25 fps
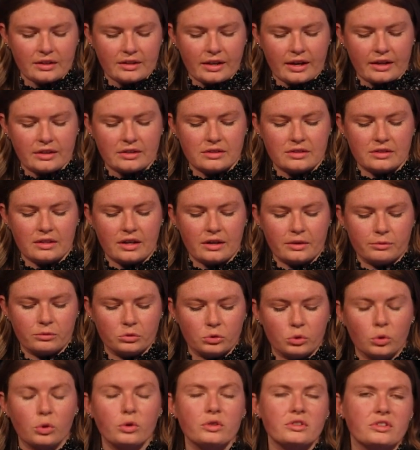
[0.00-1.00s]
that is
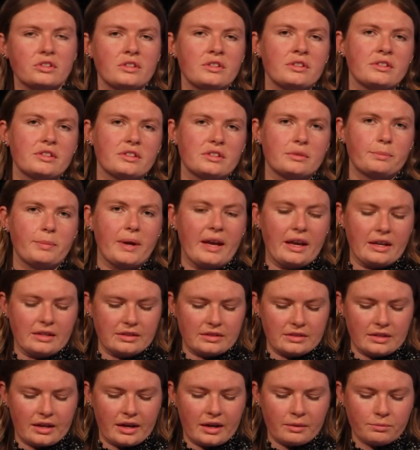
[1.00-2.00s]
launched into
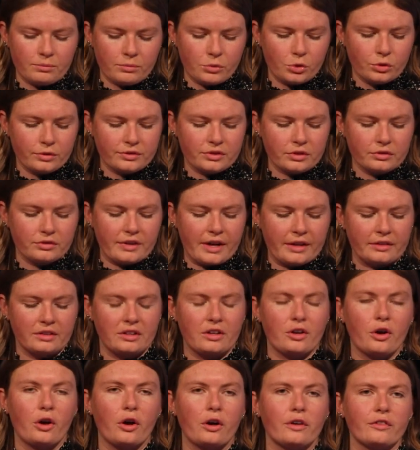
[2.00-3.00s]
space and moves around
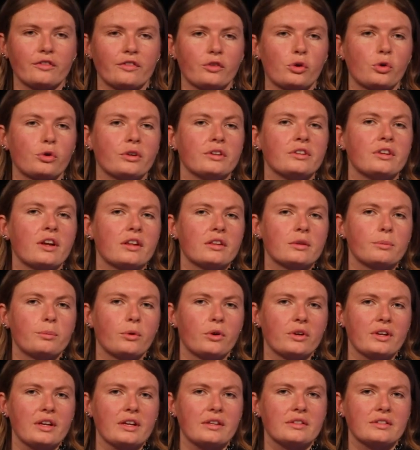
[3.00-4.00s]
the Earth or another
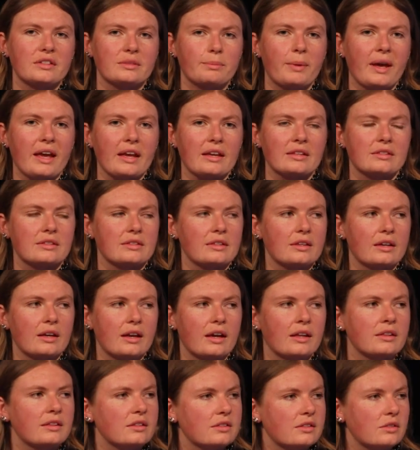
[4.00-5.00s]
body in space.
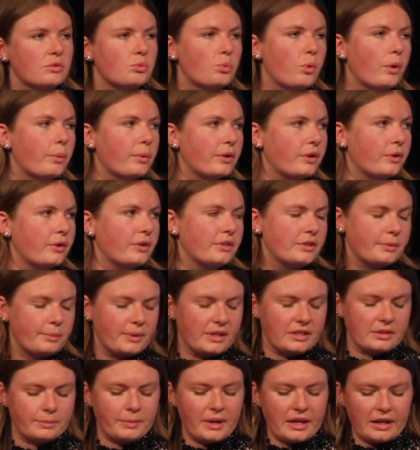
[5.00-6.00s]
And this is what we're going to
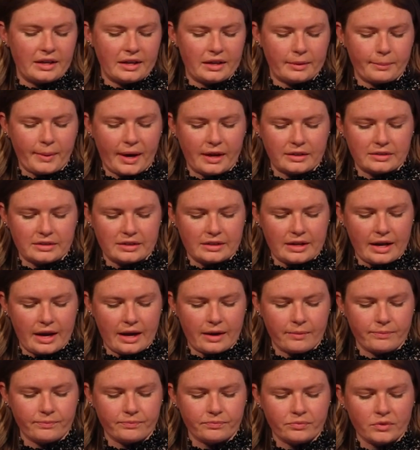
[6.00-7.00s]
be speaking about
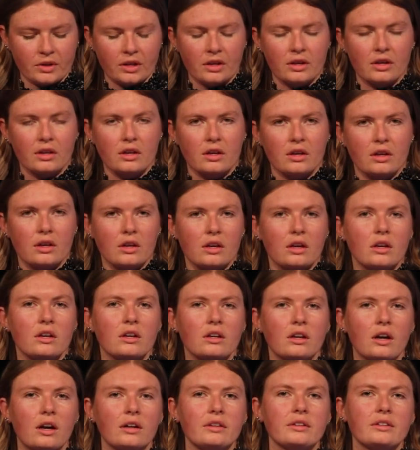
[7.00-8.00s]
today.
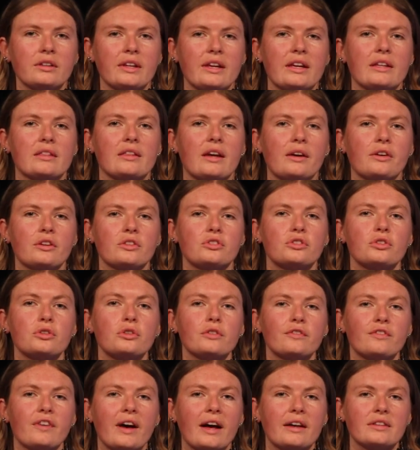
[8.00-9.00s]
Currently, there are
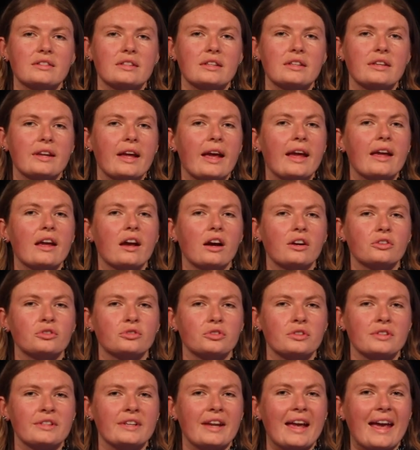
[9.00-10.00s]

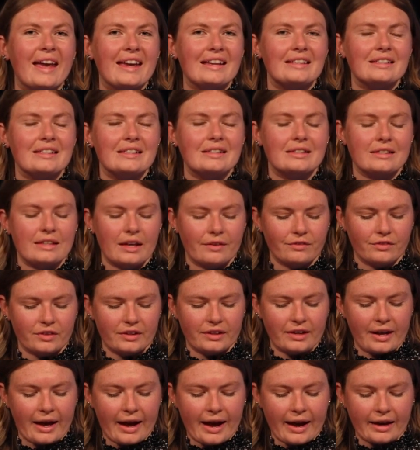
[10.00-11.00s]

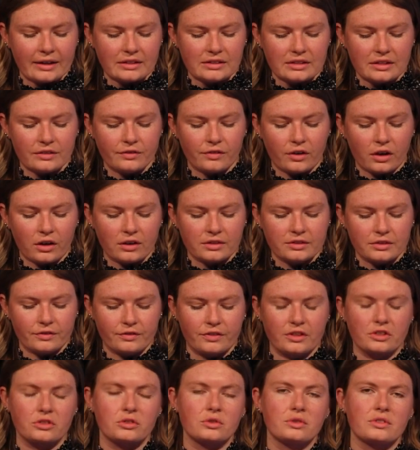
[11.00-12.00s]
2,887 active
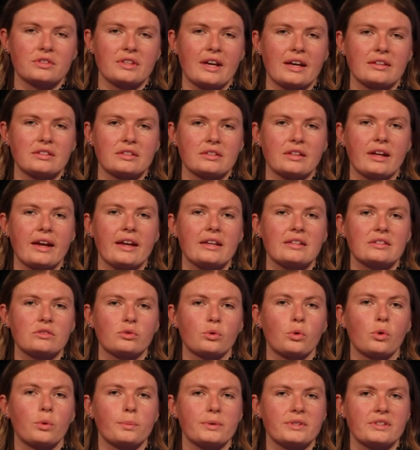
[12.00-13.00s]
artificial satellites
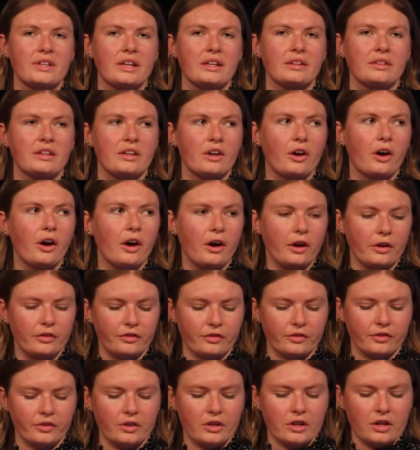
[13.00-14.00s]
orbiting the
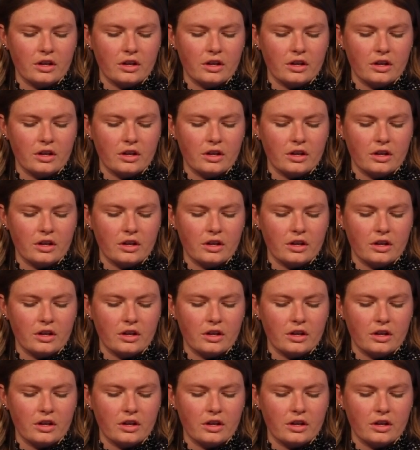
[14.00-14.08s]
Earth.